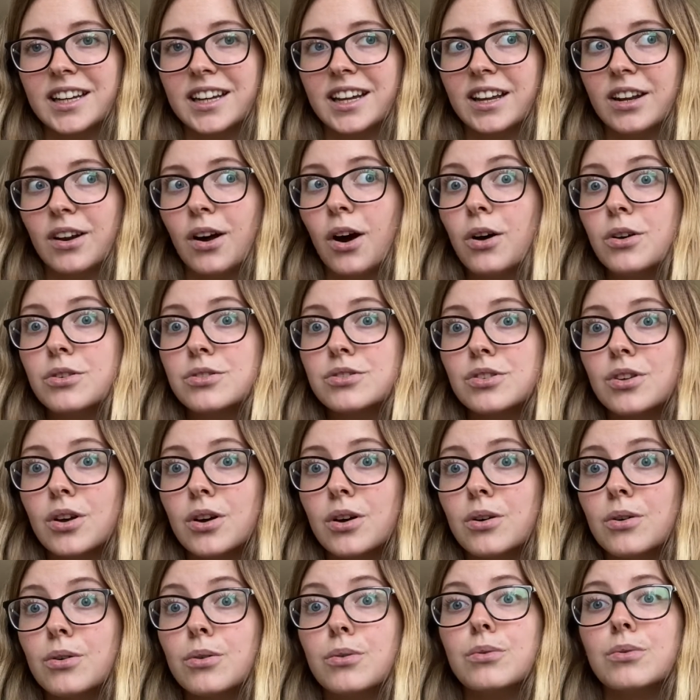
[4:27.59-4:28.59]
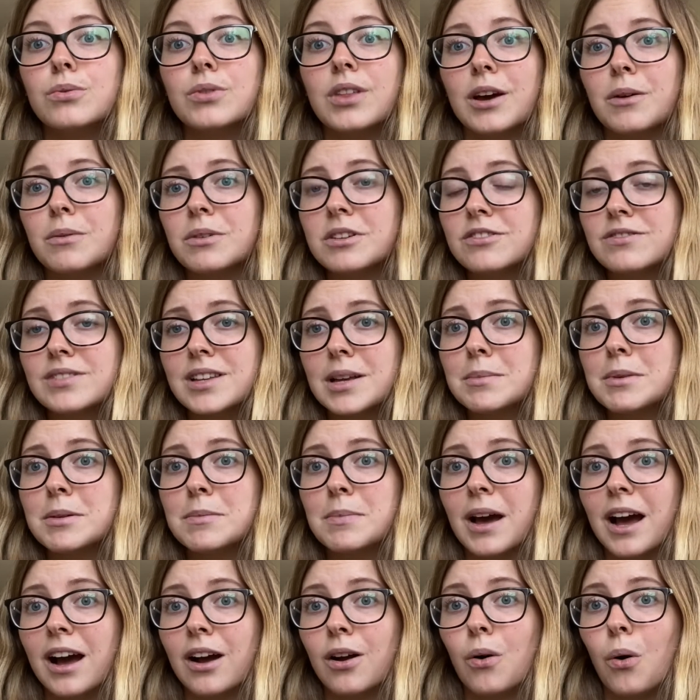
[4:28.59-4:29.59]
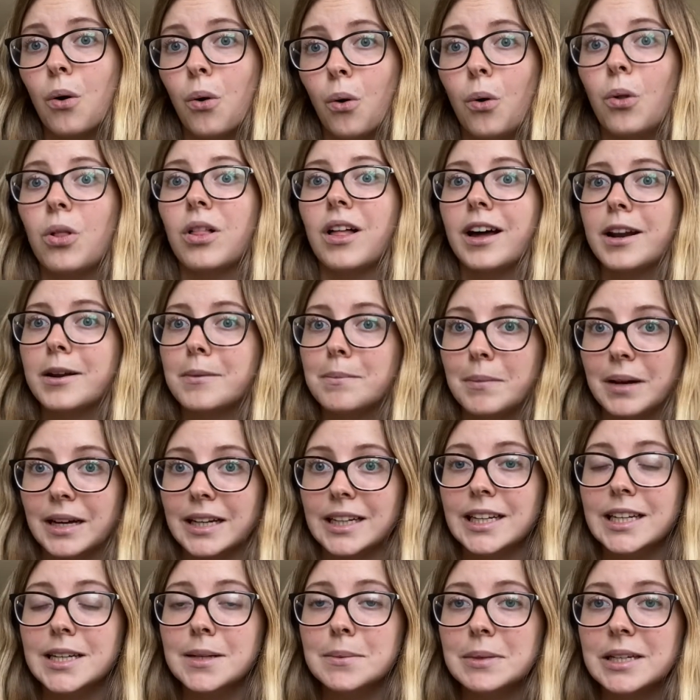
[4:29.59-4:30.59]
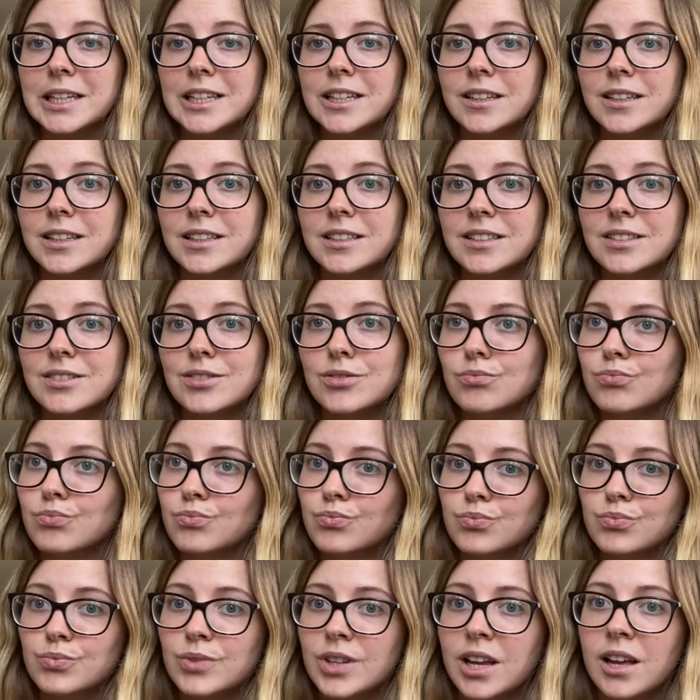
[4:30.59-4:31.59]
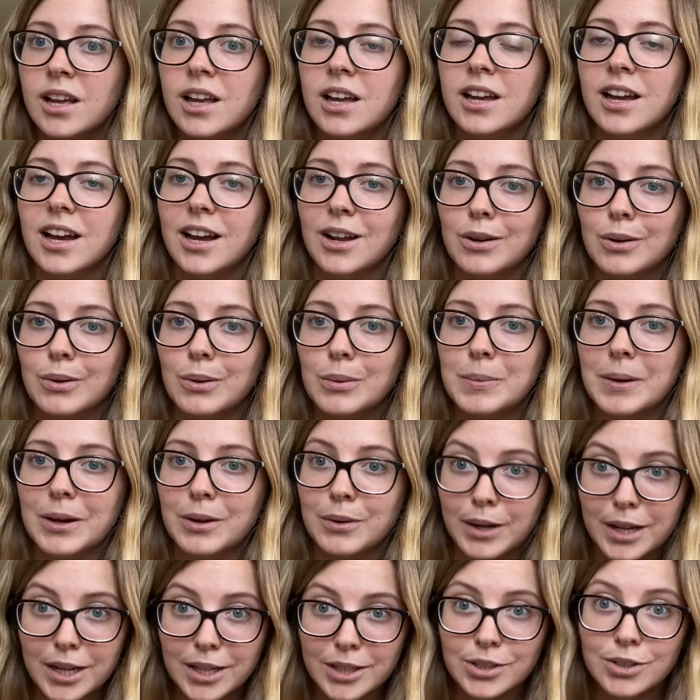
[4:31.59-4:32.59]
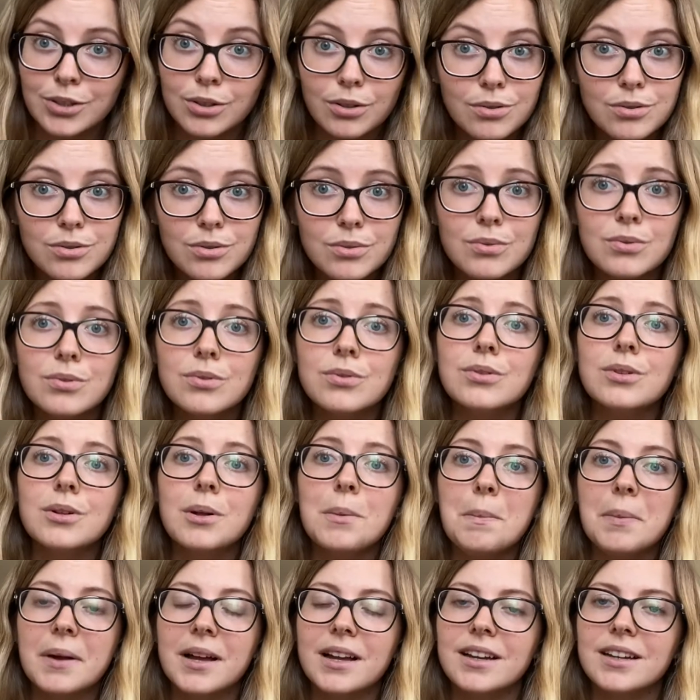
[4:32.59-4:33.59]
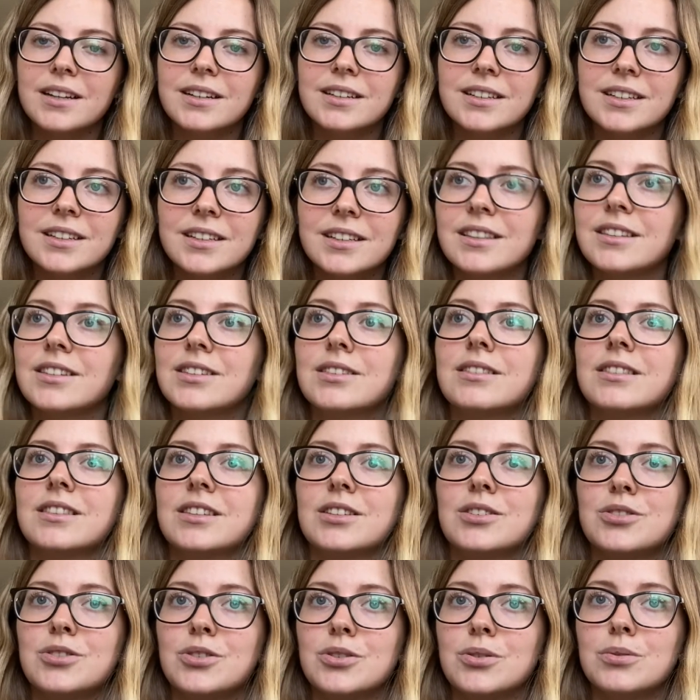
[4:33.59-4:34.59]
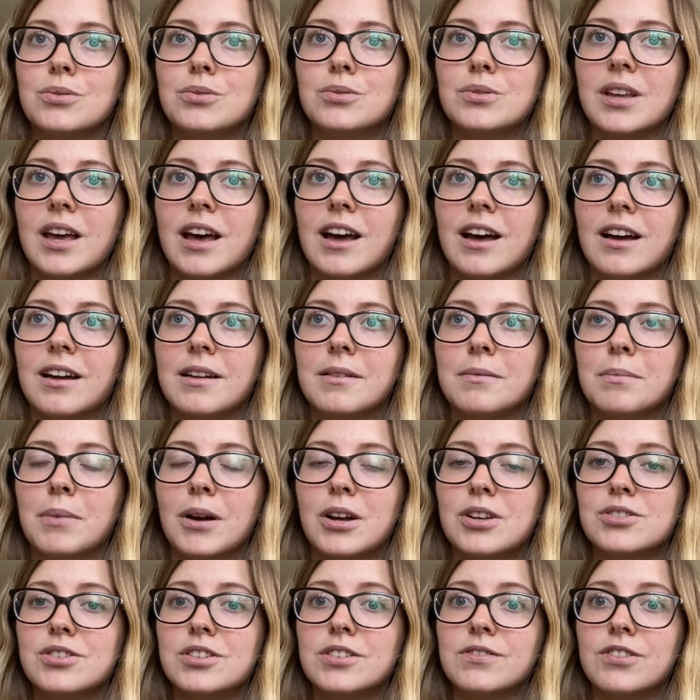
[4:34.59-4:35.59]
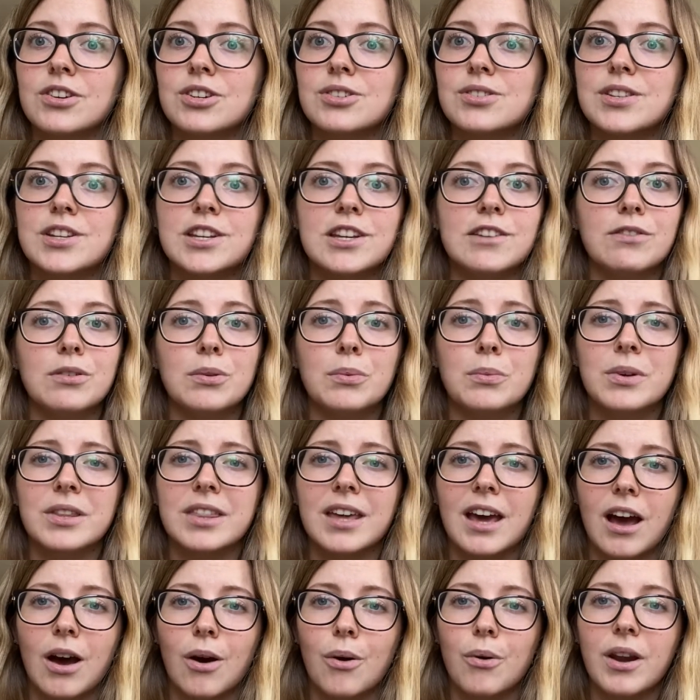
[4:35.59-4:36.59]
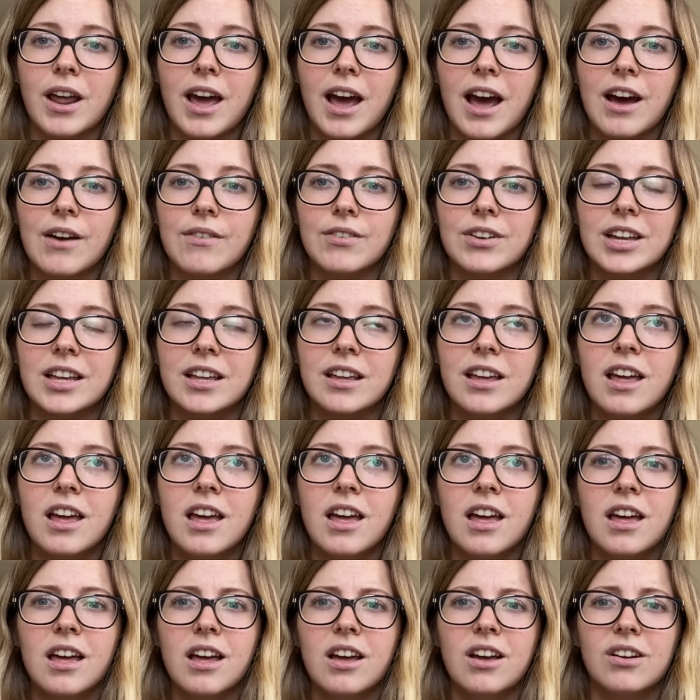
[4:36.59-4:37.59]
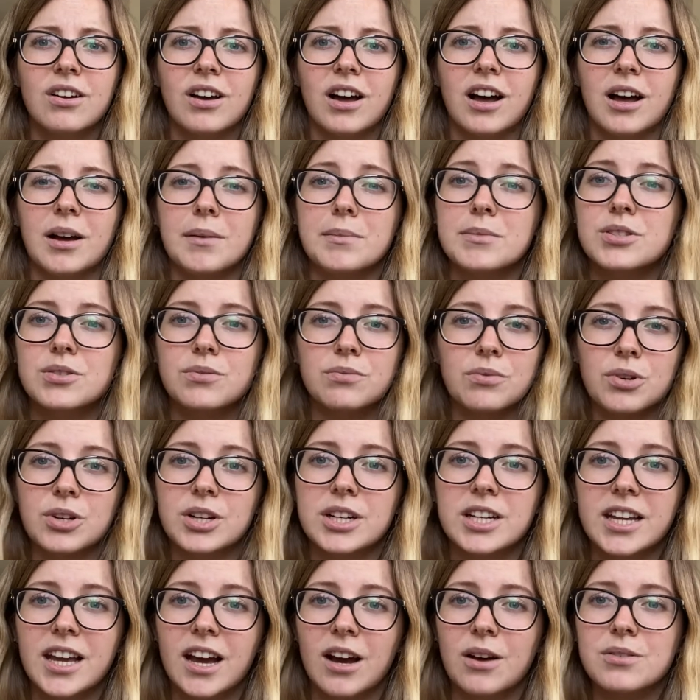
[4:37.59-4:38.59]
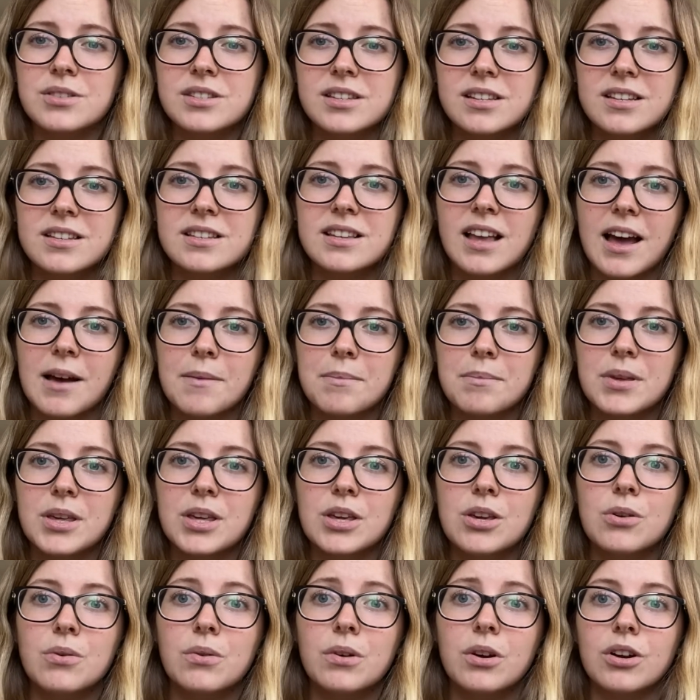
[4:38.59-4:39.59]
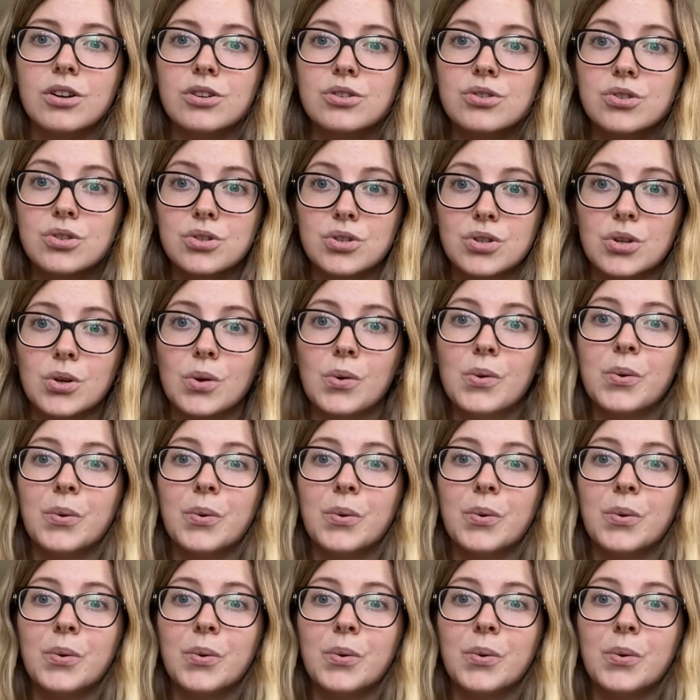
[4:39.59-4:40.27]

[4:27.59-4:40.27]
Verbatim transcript: And also that would have sent me back a whole lot of money because I don't know about at your school, but the dues at Boston University, even without having um, sorority houses at BU are still